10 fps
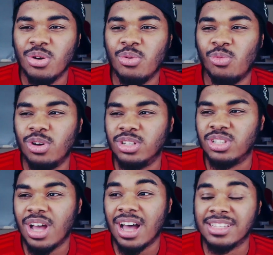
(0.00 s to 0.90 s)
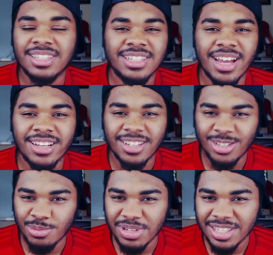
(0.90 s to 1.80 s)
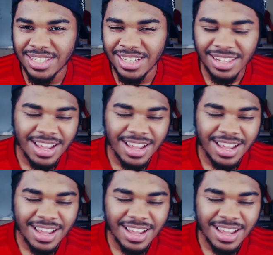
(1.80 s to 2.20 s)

was a sight to be seen.